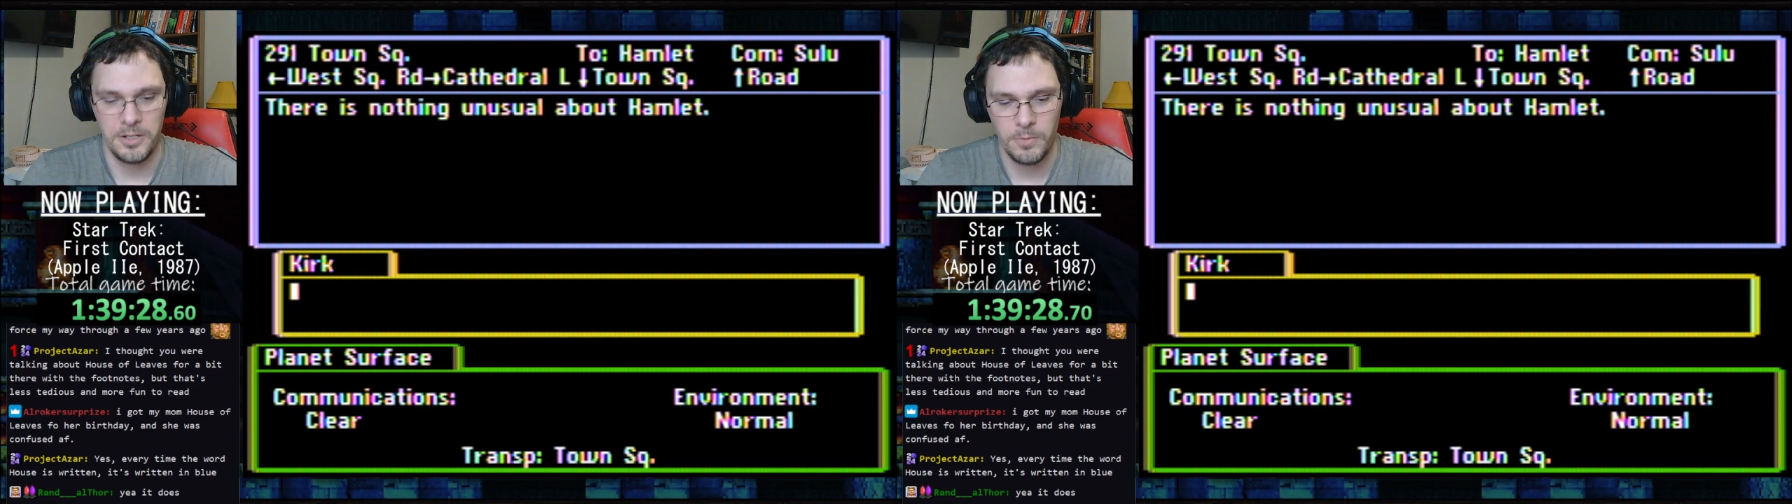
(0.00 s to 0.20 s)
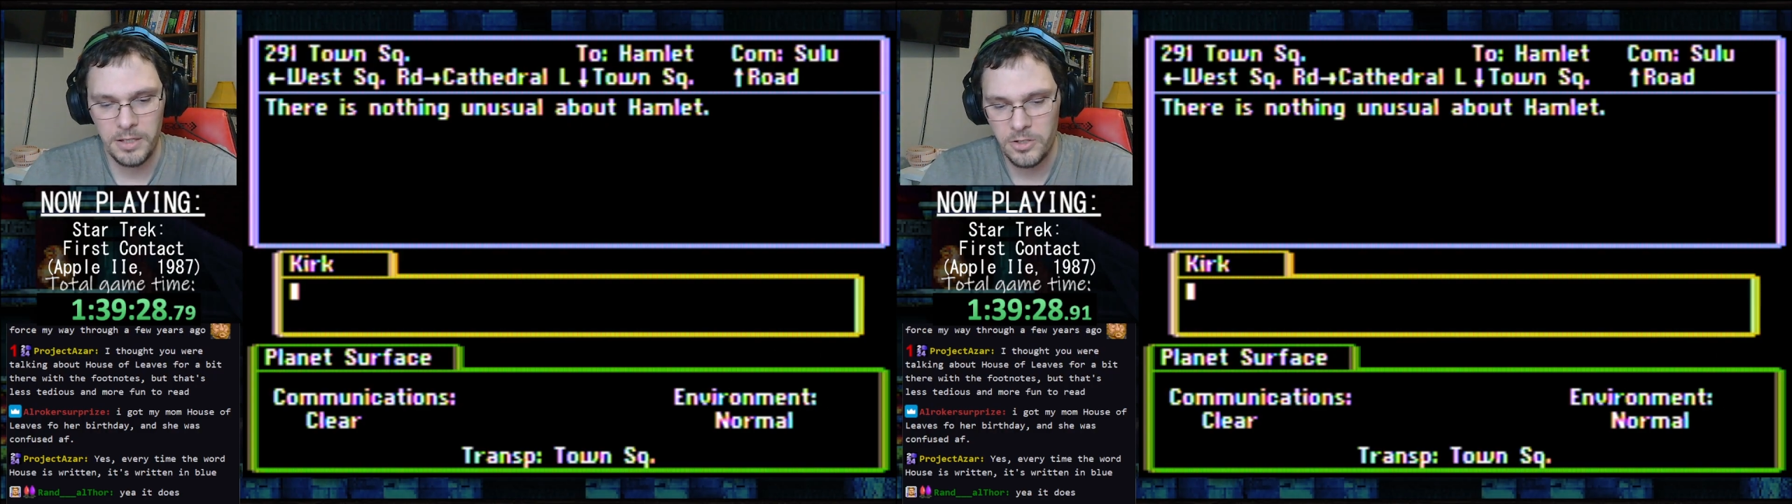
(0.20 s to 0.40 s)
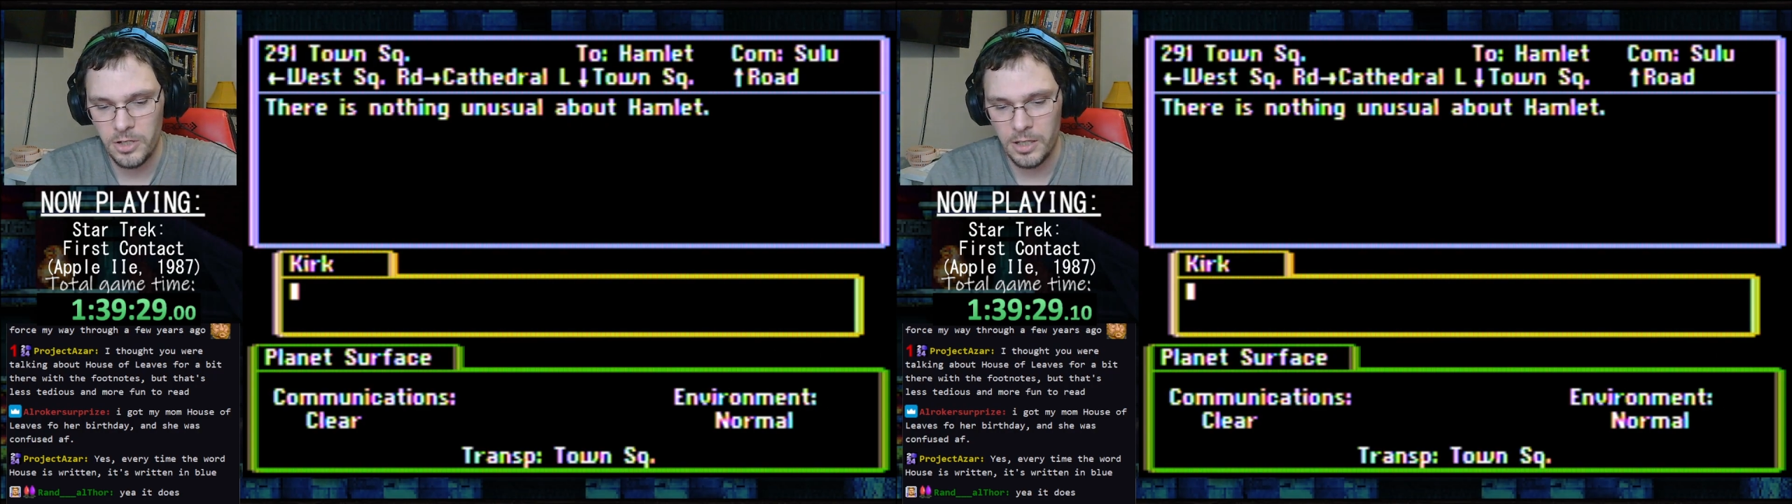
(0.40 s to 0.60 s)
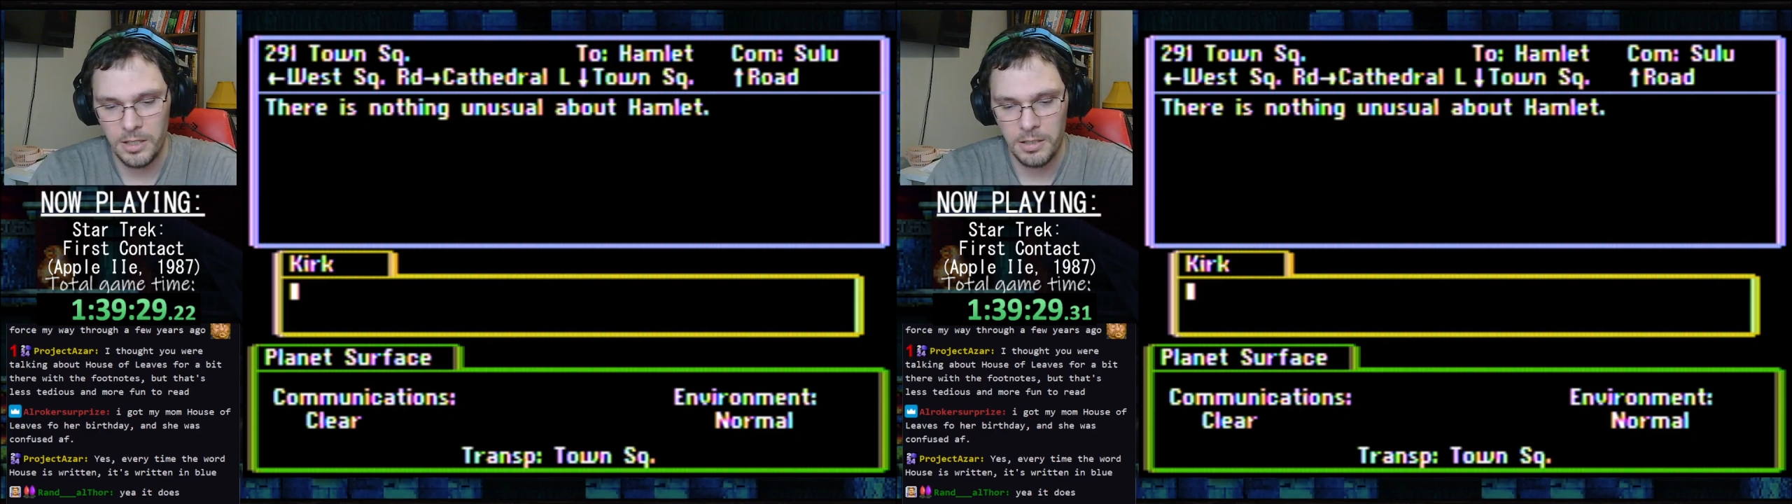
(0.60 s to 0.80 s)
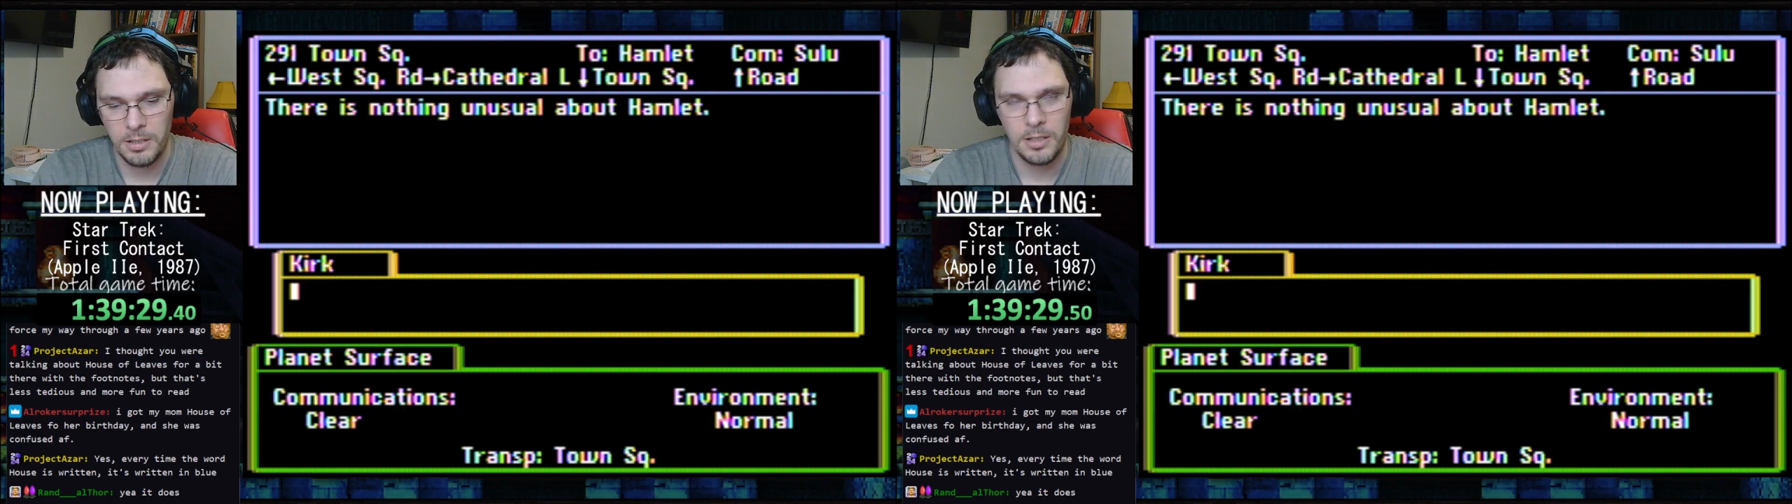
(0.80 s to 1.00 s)
Wait,
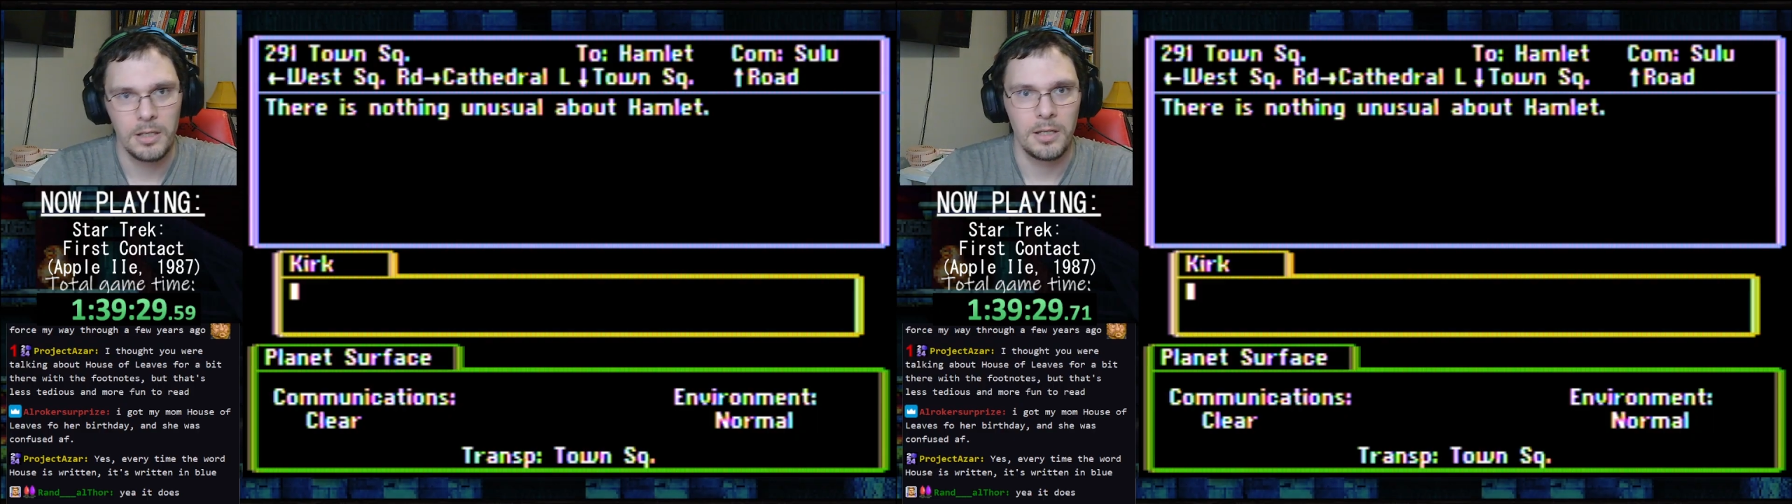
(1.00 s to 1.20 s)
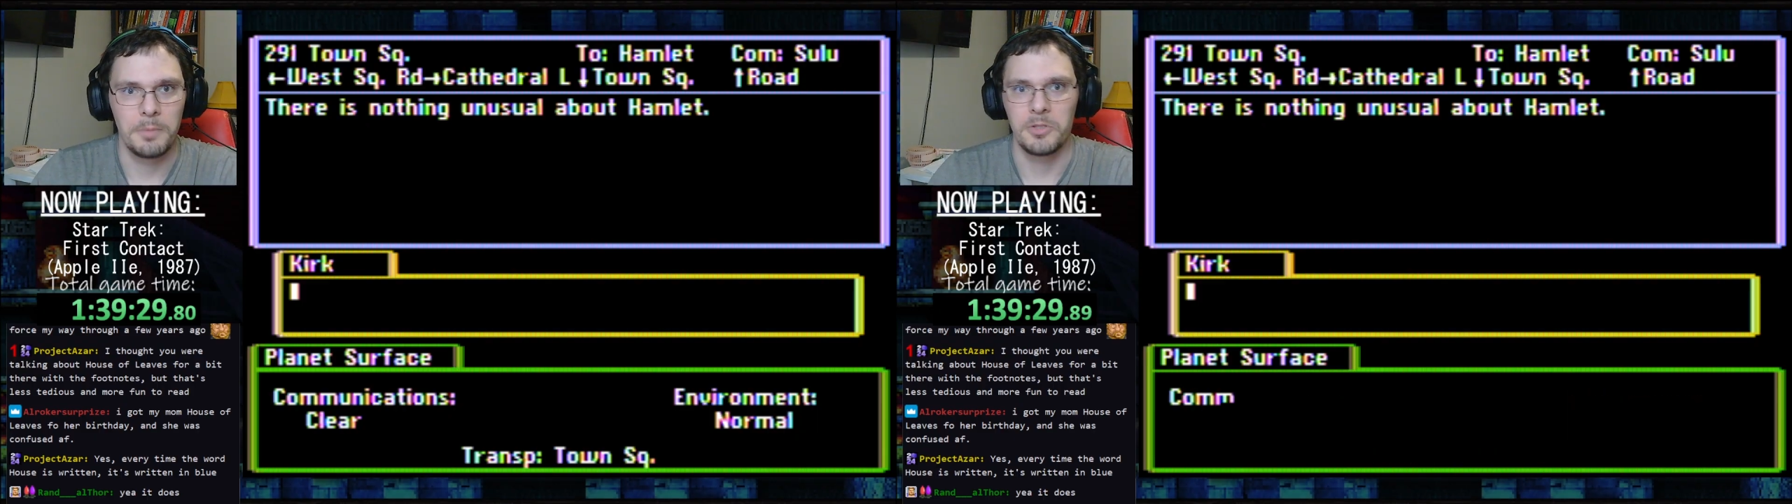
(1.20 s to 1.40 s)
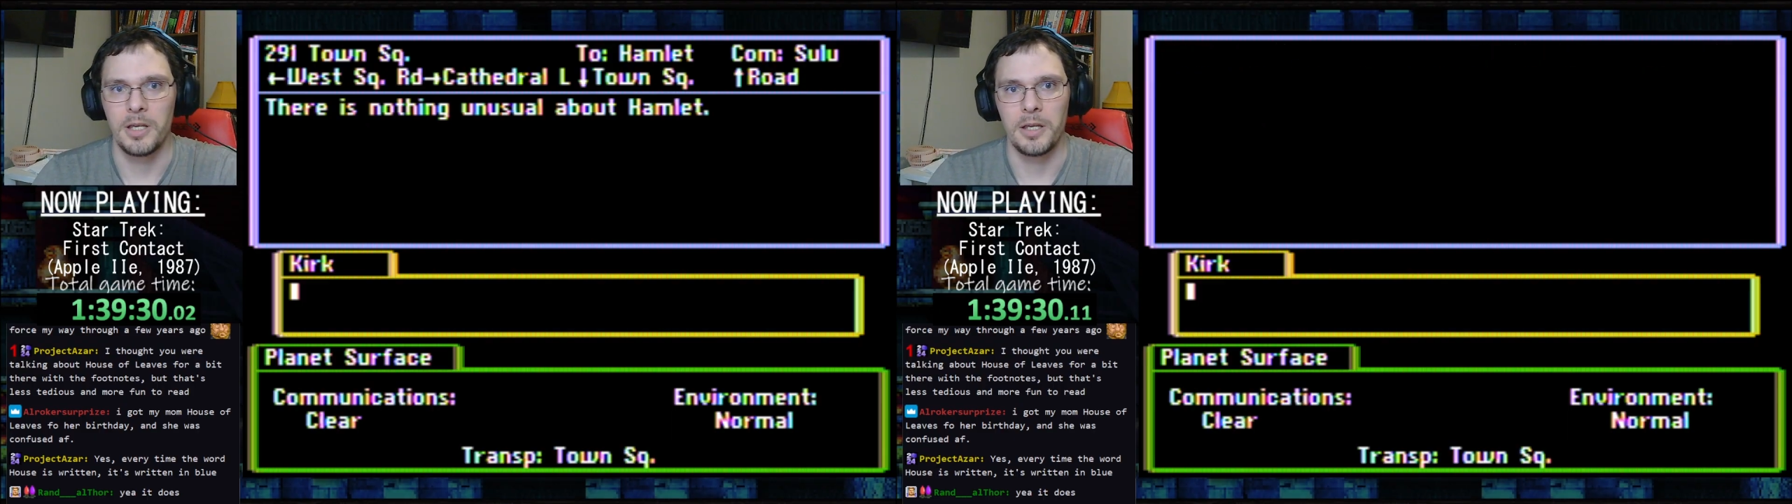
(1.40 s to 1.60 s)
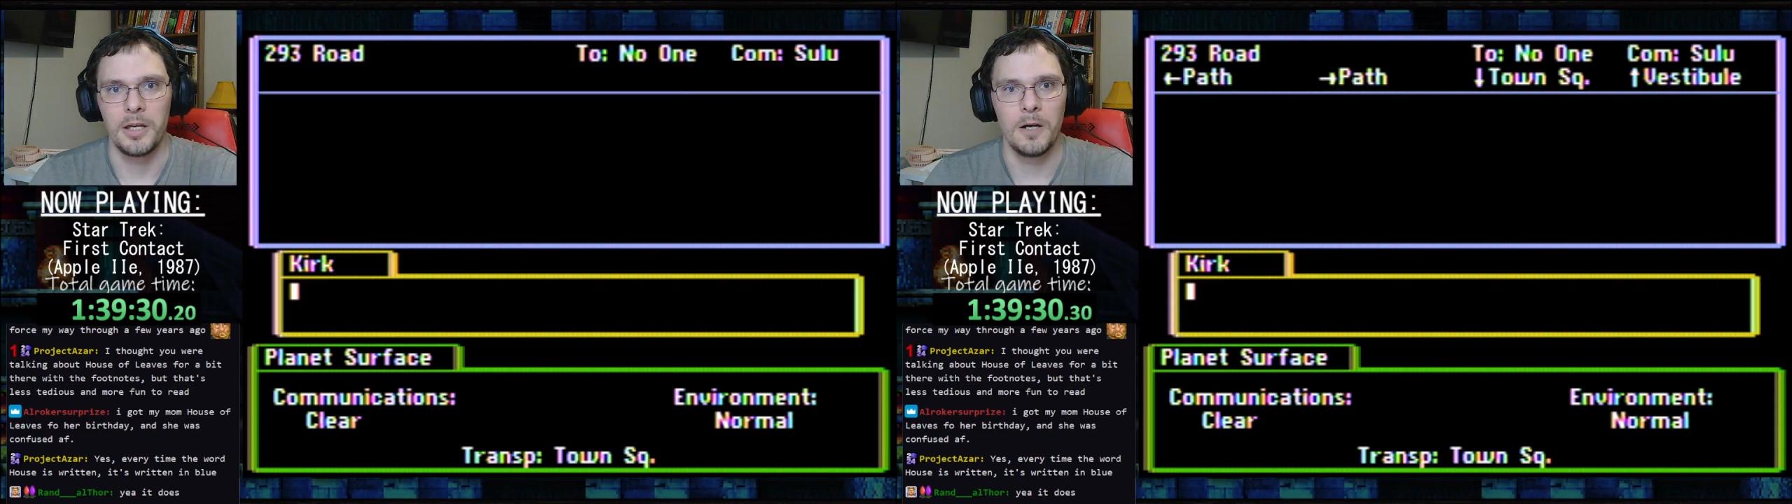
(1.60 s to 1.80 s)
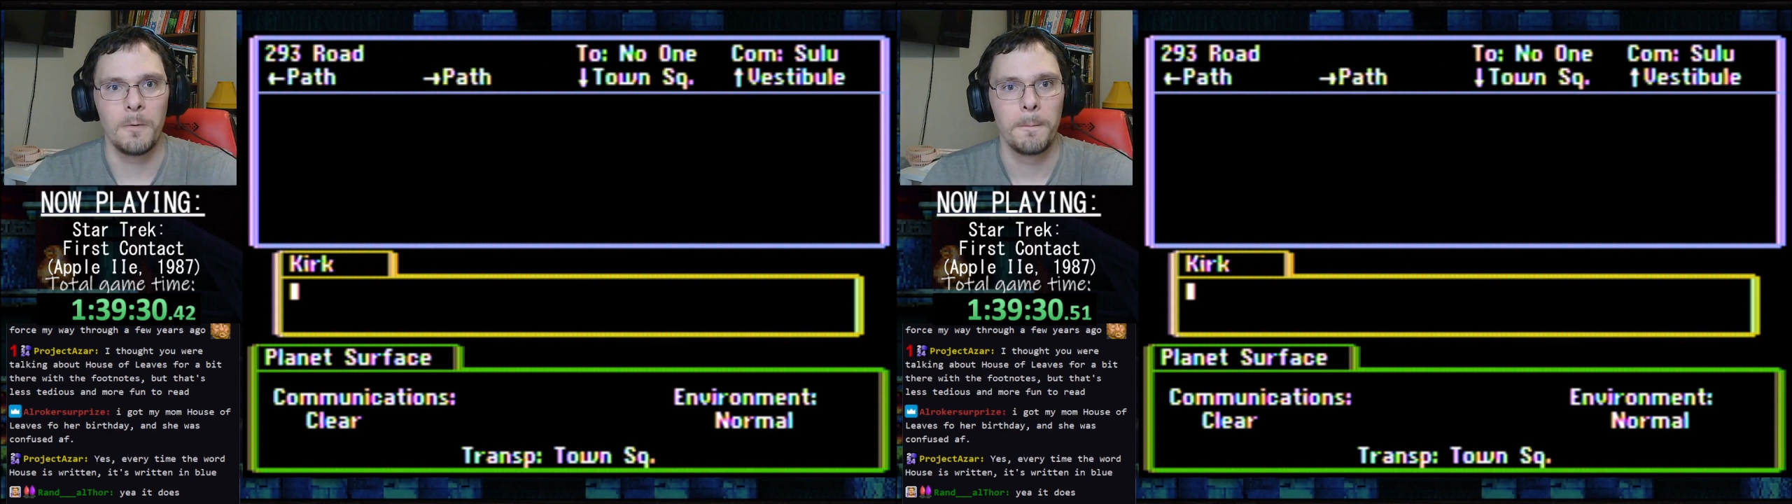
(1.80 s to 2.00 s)
I'm just gonna go.